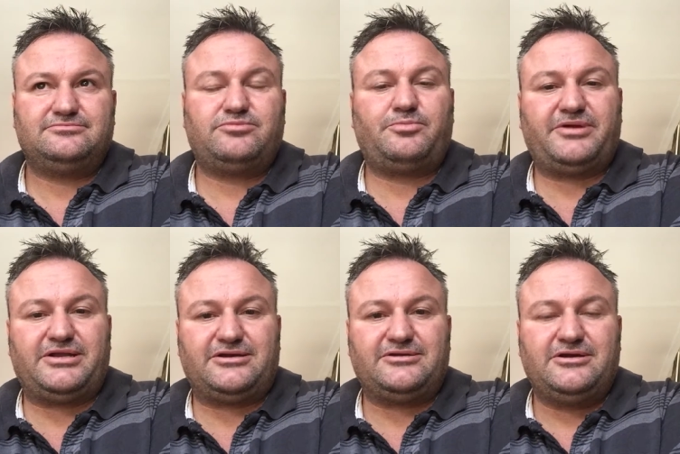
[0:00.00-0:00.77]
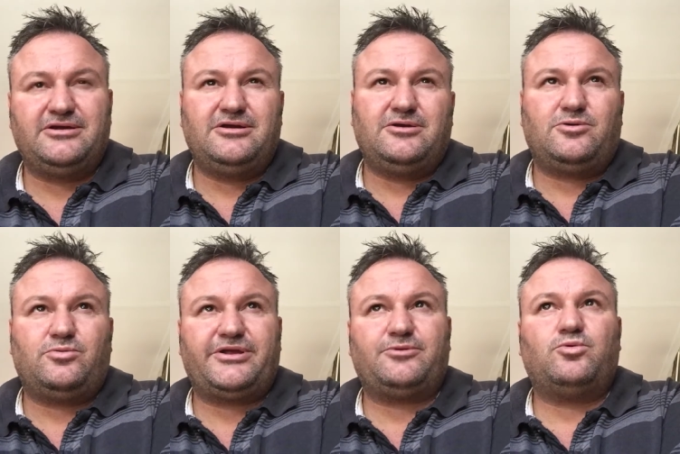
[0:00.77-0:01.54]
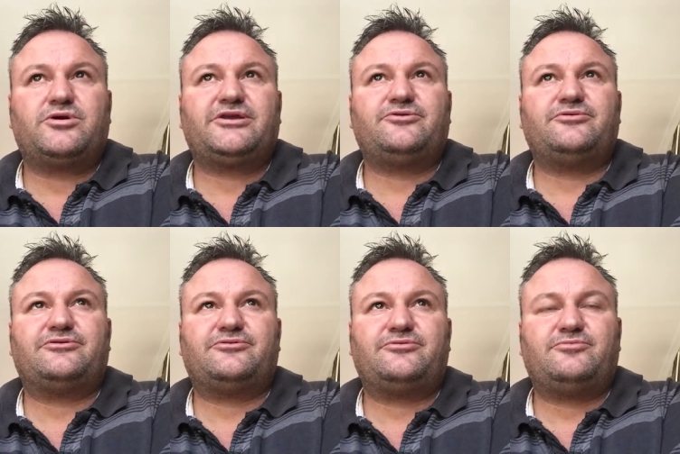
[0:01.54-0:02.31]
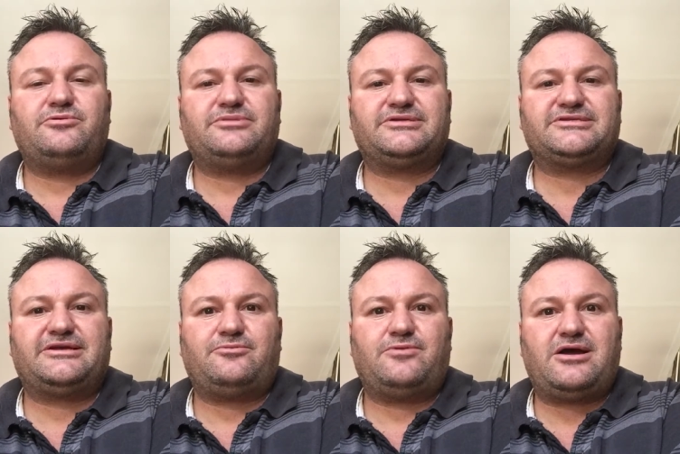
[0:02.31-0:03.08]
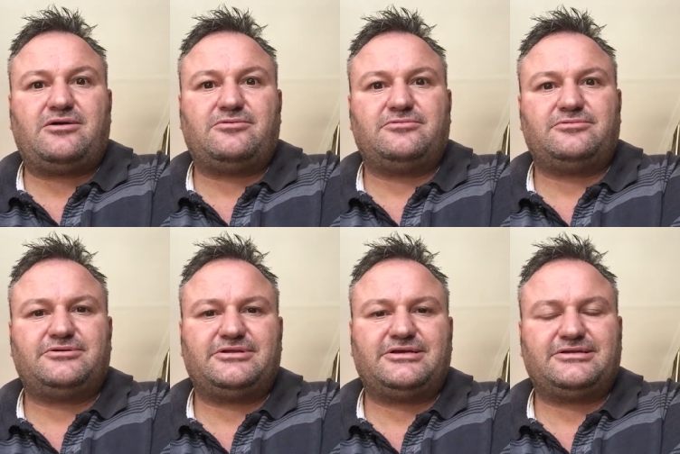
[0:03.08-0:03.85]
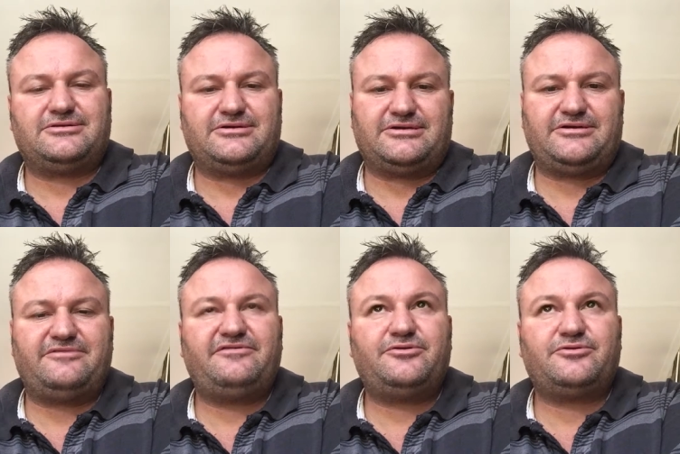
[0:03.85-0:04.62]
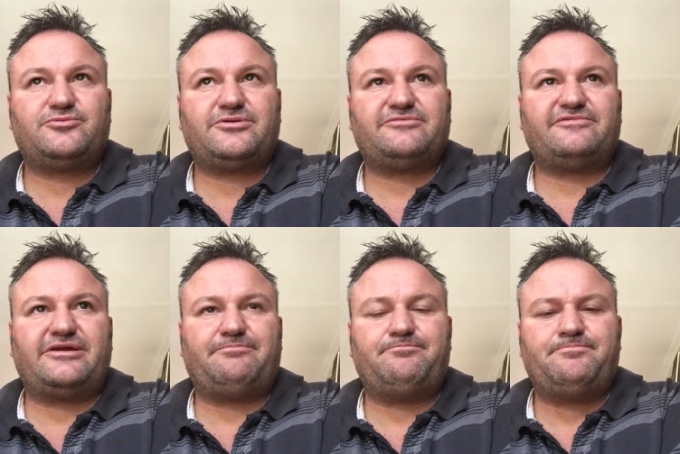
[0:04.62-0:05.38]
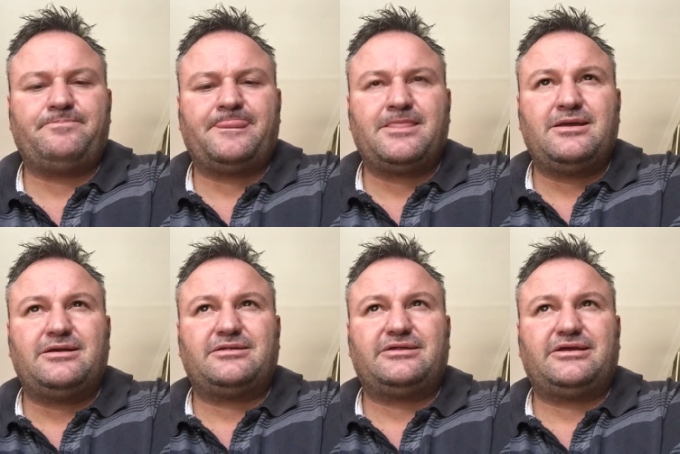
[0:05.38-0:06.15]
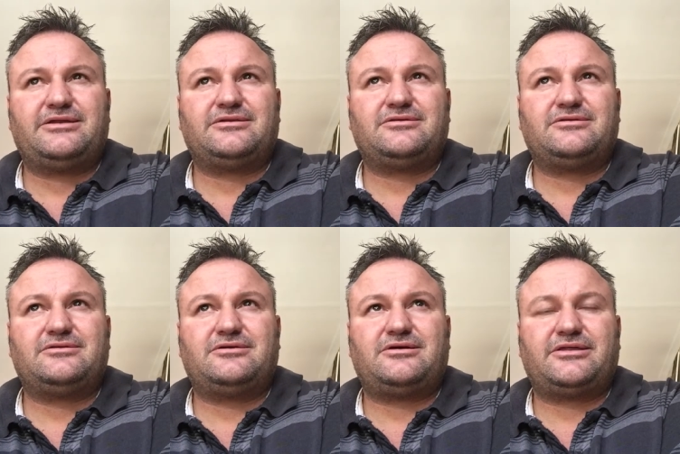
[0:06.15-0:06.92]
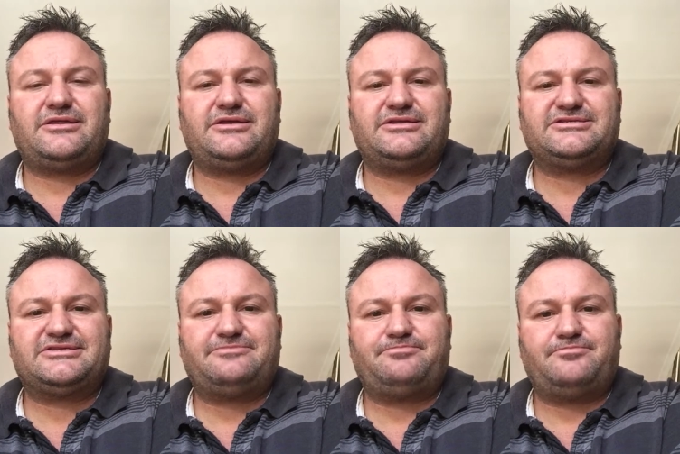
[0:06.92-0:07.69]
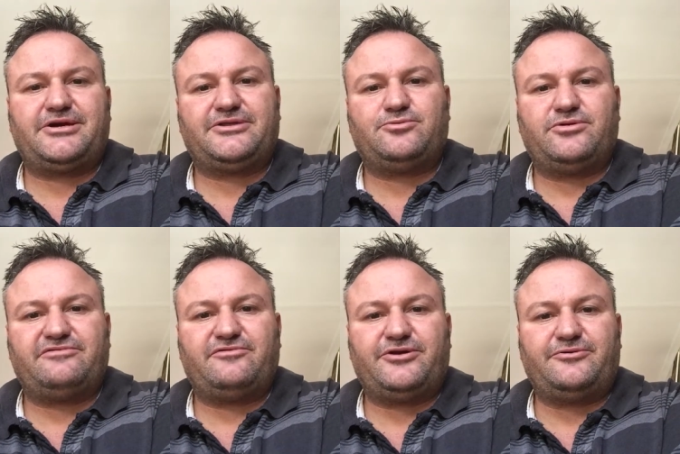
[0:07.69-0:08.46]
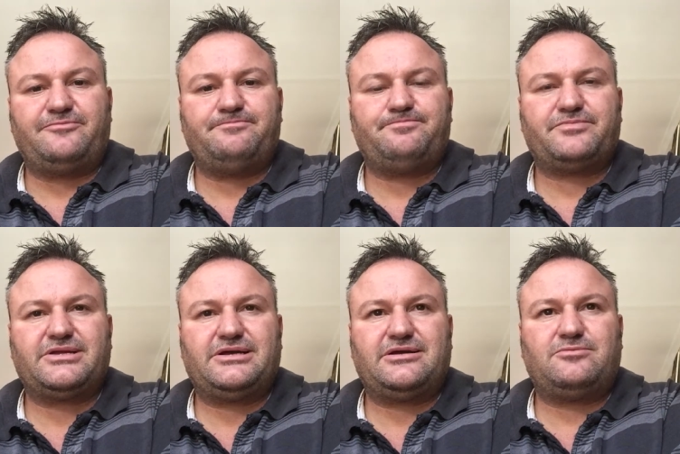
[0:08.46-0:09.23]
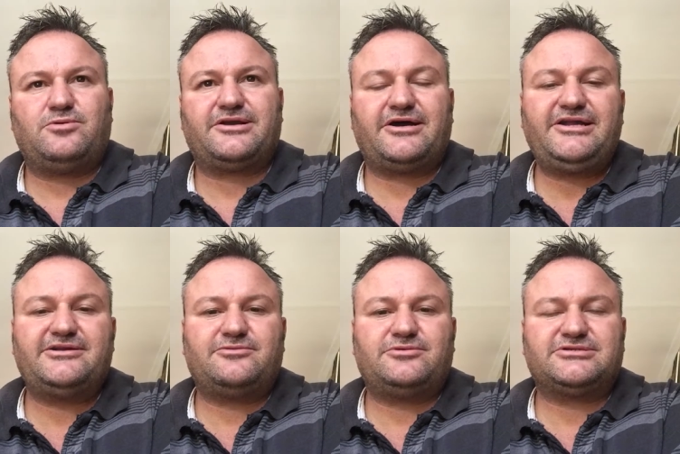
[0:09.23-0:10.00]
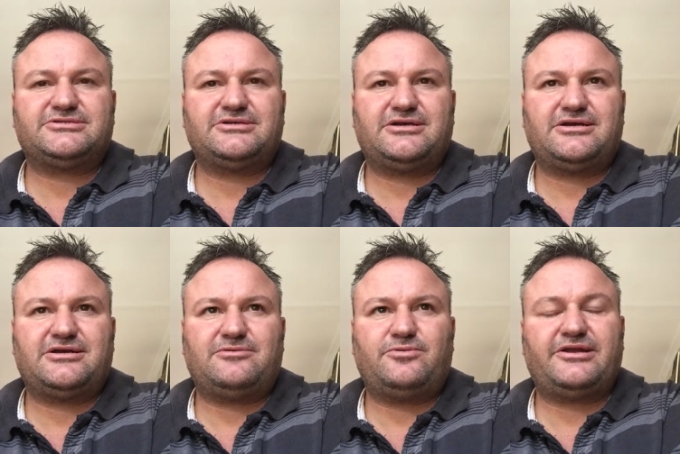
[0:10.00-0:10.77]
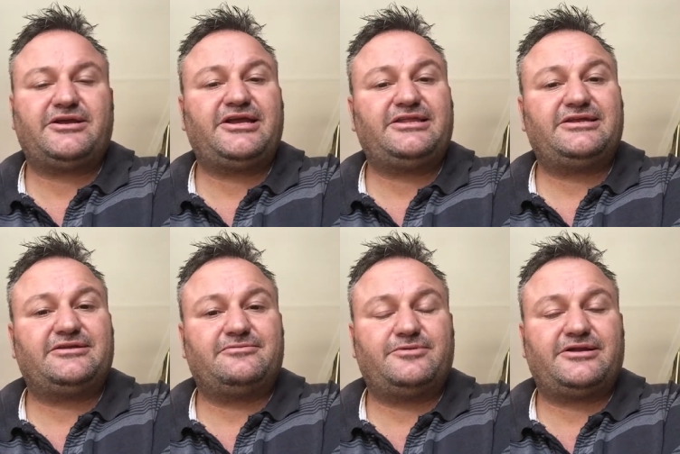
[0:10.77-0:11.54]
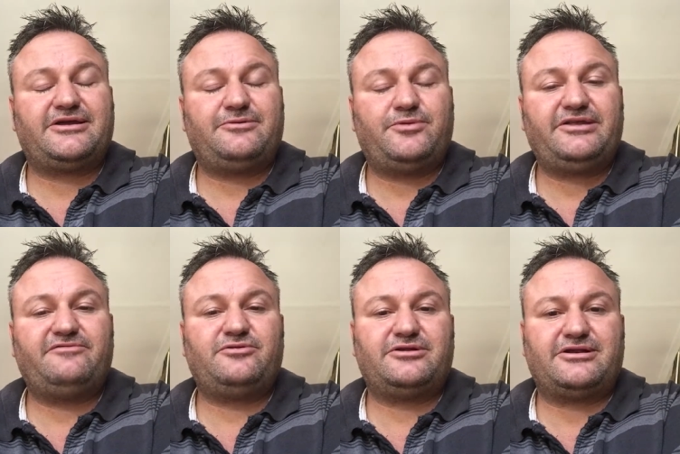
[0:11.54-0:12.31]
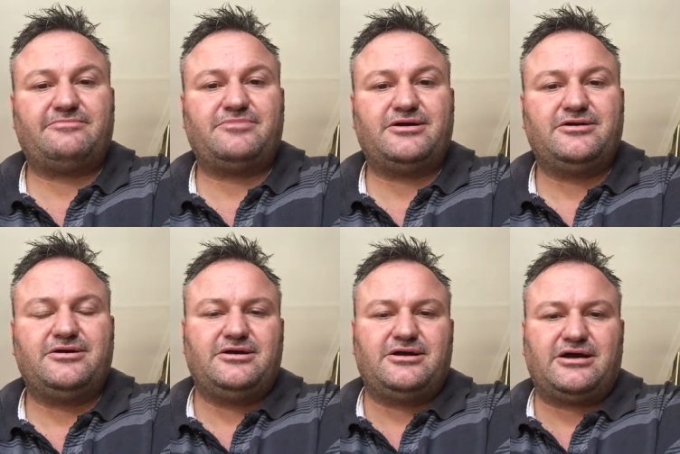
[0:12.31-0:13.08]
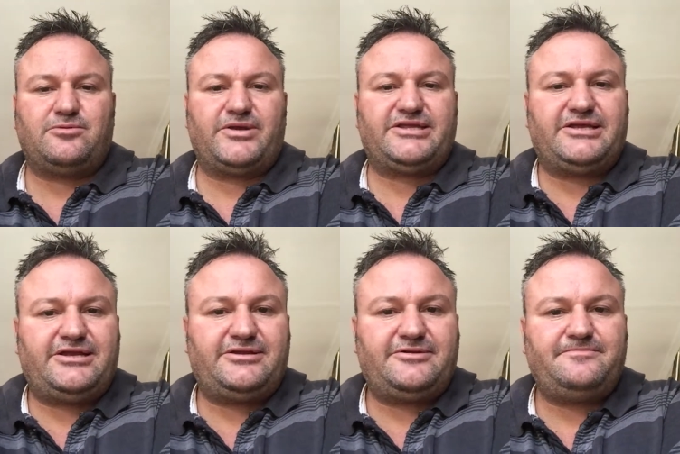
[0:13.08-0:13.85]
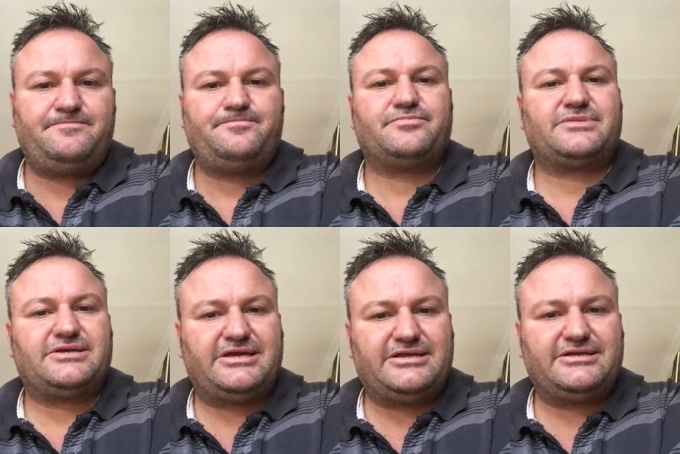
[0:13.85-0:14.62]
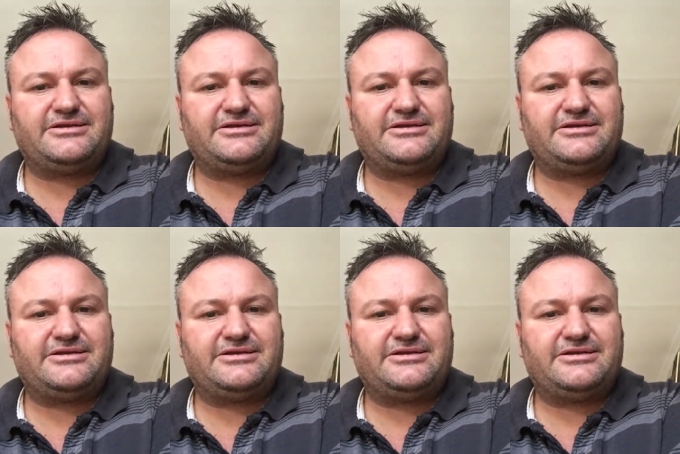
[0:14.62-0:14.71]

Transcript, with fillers: popular, or when you walk into a room, women say, wow, look at that guy. If you're not one of them, then I think this tip might work for you. What I did was, when I went for the number, I went in, get